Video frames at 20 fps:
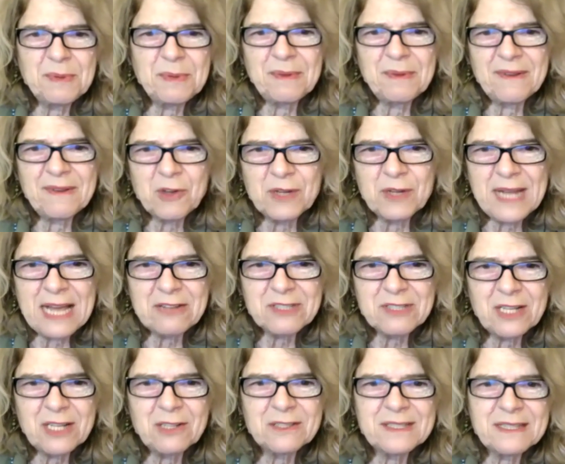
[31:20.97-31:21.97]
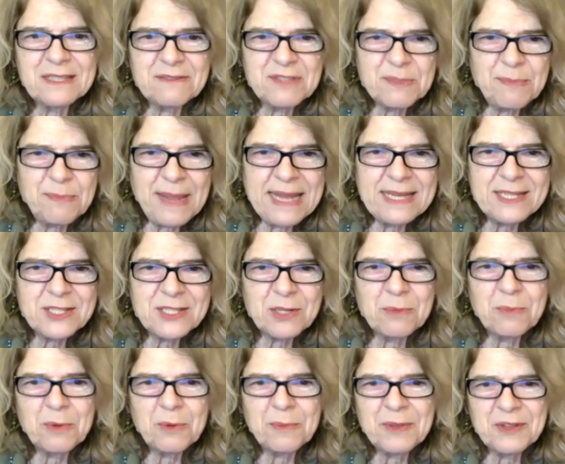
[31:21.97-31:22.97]
People have gone out a lot, have spent.
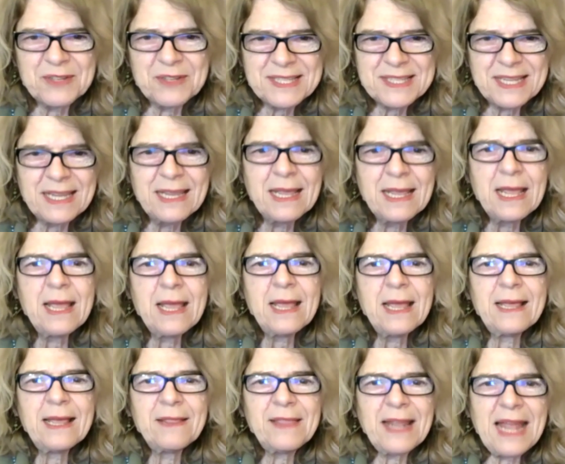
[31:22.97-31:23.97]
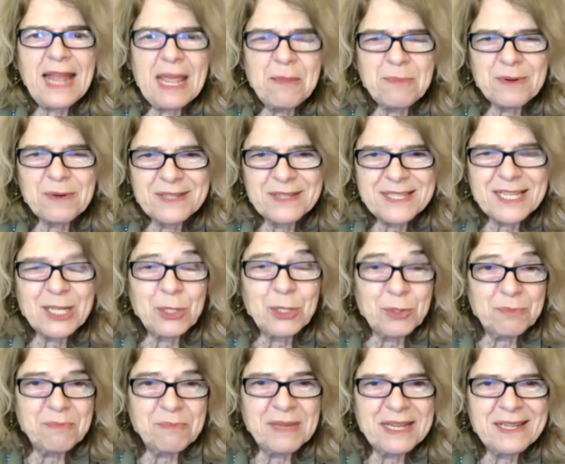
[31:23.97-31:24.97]
So probably going to see that April is a
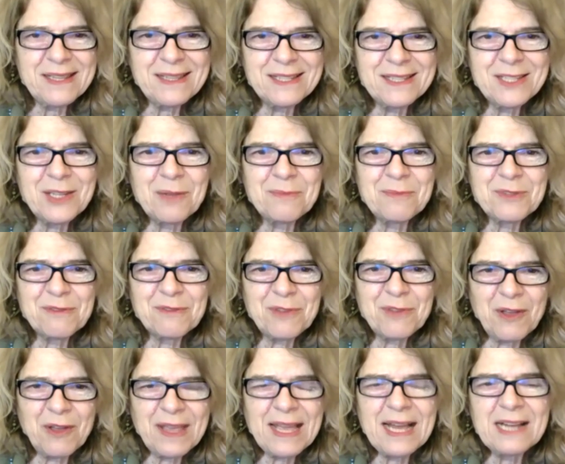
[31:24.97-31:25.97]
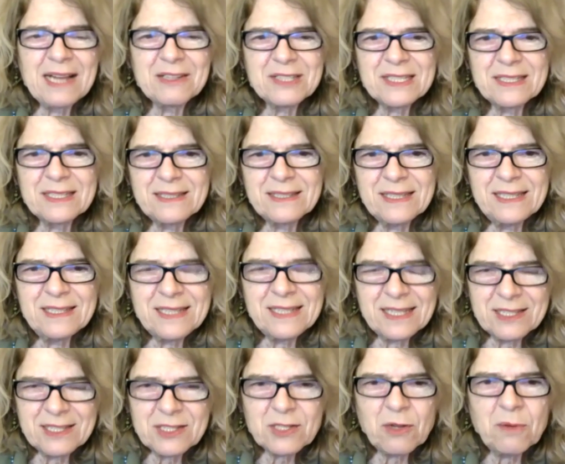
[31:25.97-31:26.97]
good month in terms of going out and
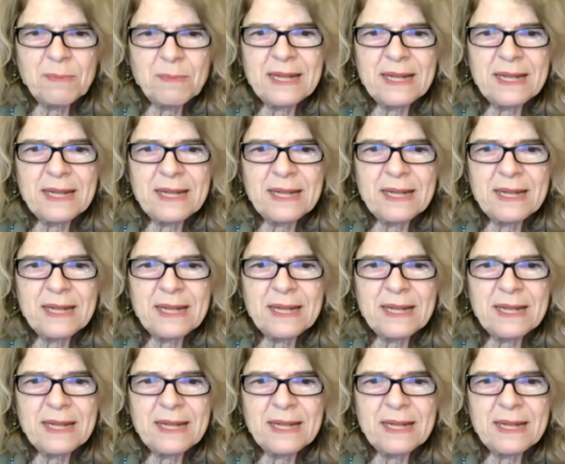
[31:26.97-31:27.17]
eating and so on.